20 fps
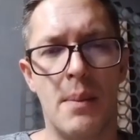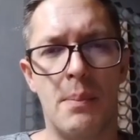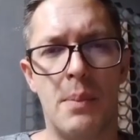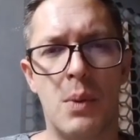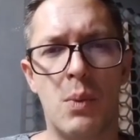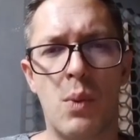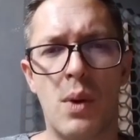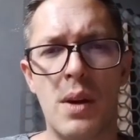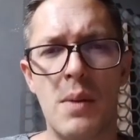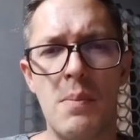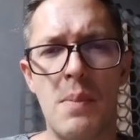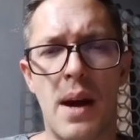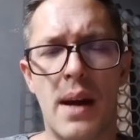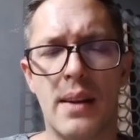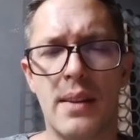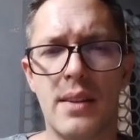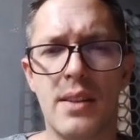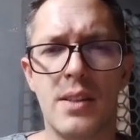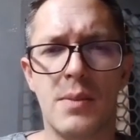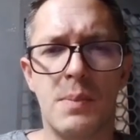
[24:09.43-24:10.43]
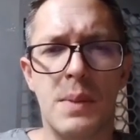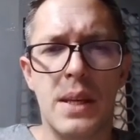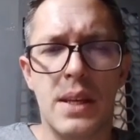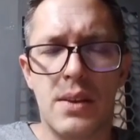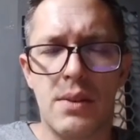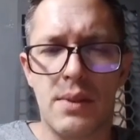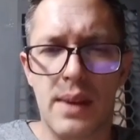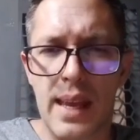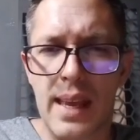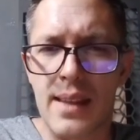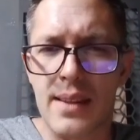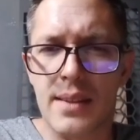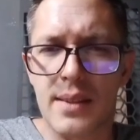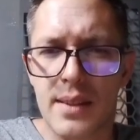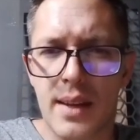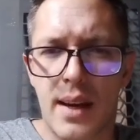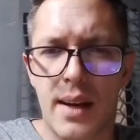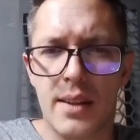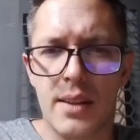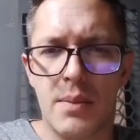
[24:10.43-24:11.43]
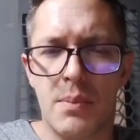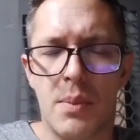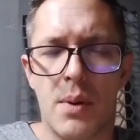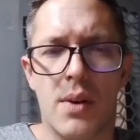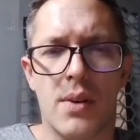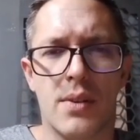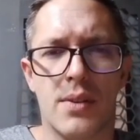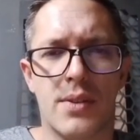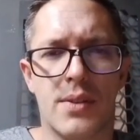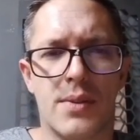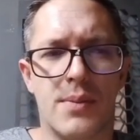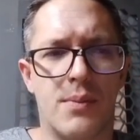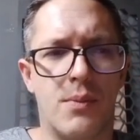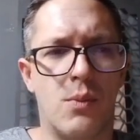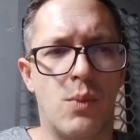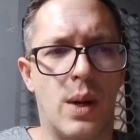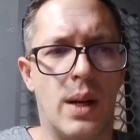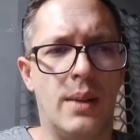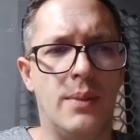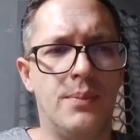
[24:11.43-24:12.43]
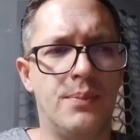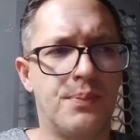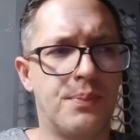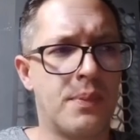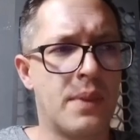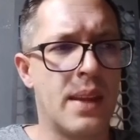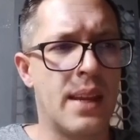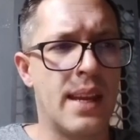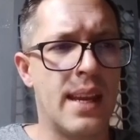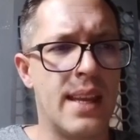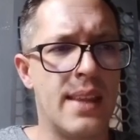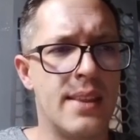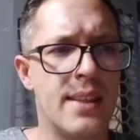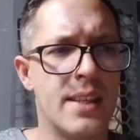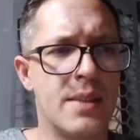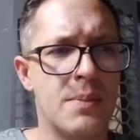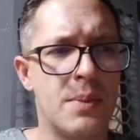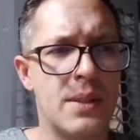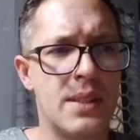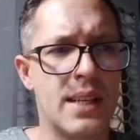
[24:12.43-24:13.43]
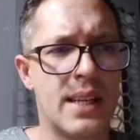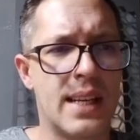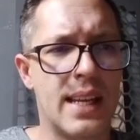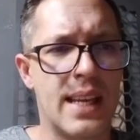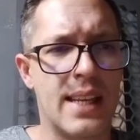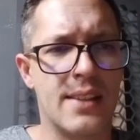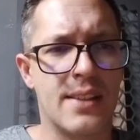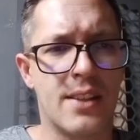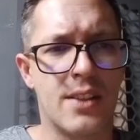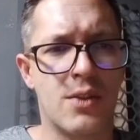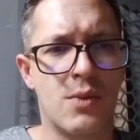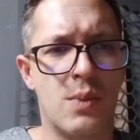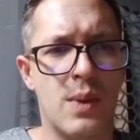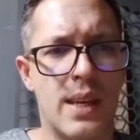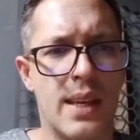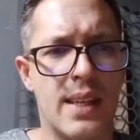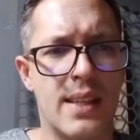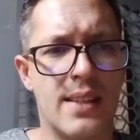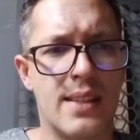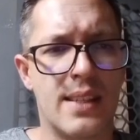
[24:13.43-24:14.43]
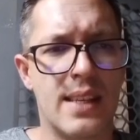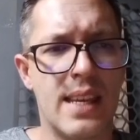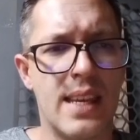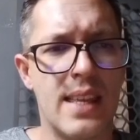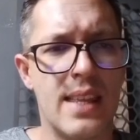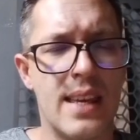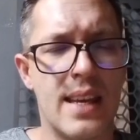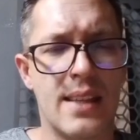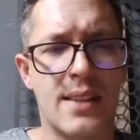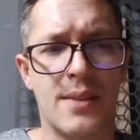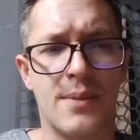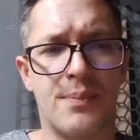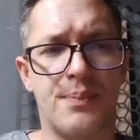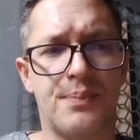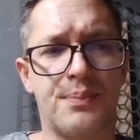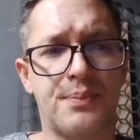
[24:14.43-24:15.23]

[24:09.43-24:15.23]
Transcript: But what about the speaker inside the box? Well, in this particular instance, we can see that